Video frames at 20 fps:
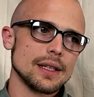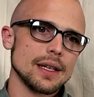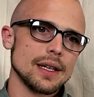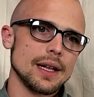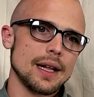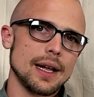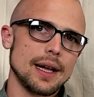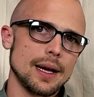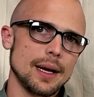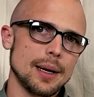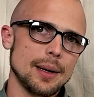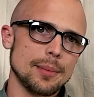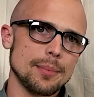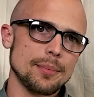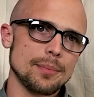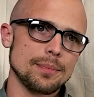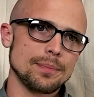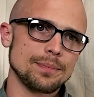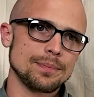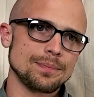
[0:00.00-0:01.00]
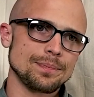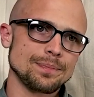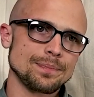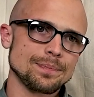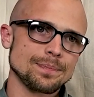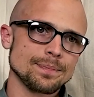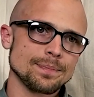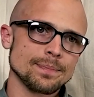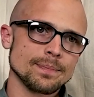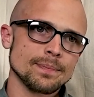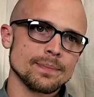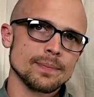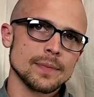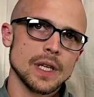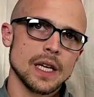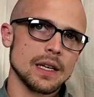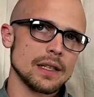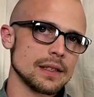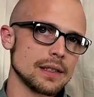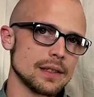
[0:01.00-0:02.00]

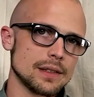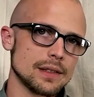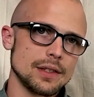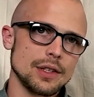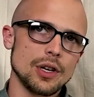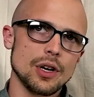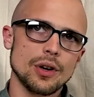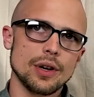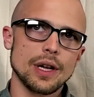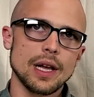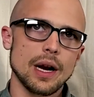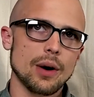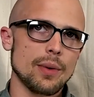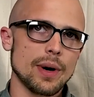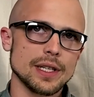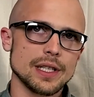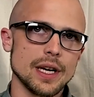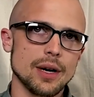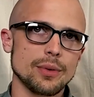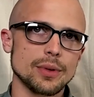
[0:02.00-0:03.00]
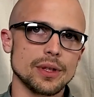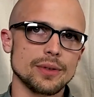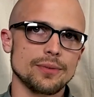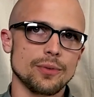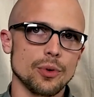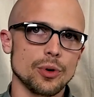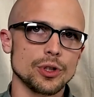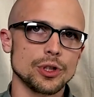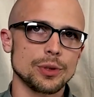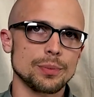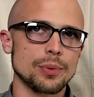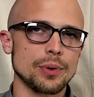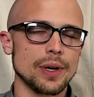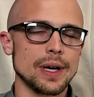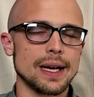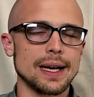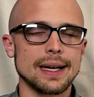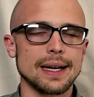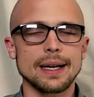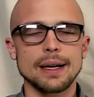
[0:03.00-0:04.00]
Because, you got to watch out with the force you put
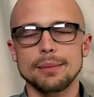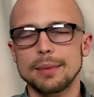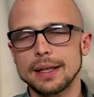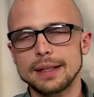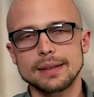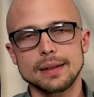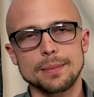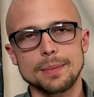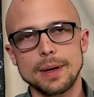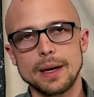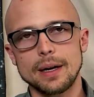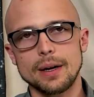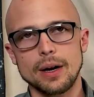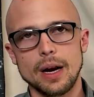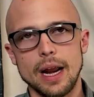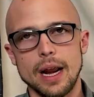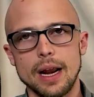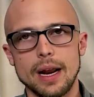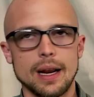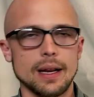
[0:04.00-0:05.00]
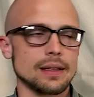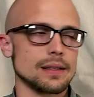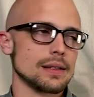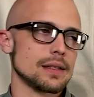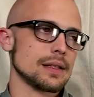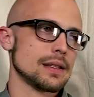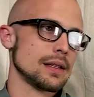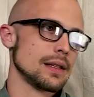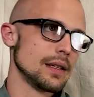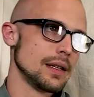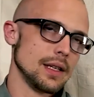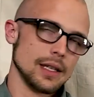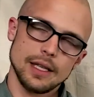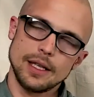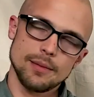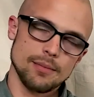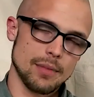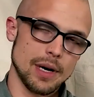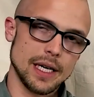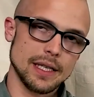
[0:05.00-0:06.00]
on it. It might slip out of your hands,
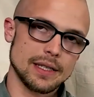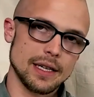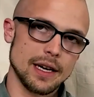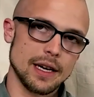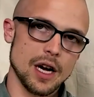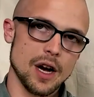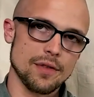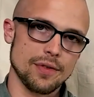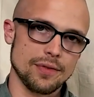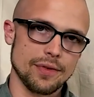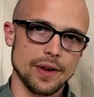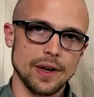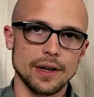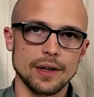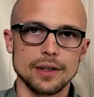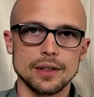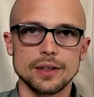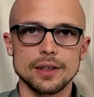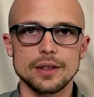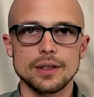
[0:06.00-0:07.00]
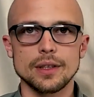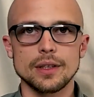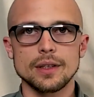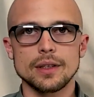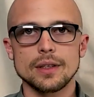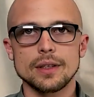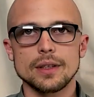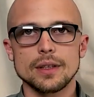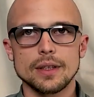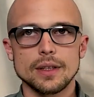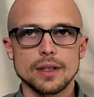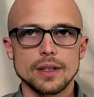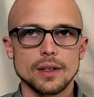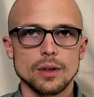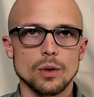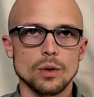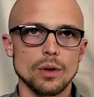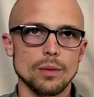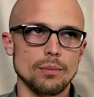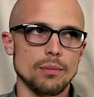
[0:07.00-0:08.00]
might take off a finger,
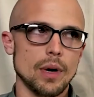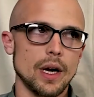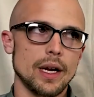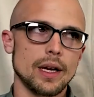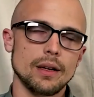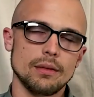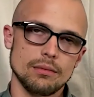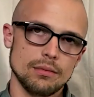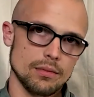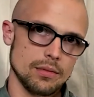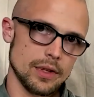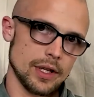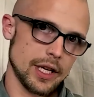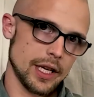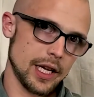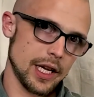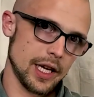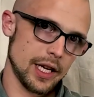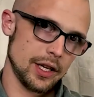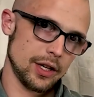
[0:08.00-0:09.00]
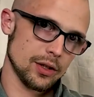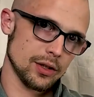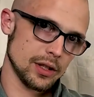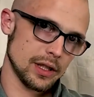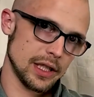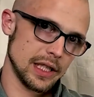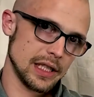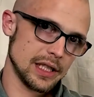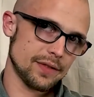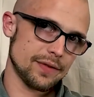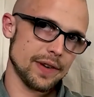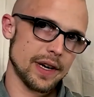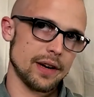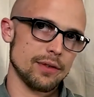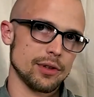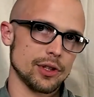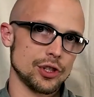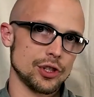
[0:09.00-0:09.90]
or it might hit your least favorite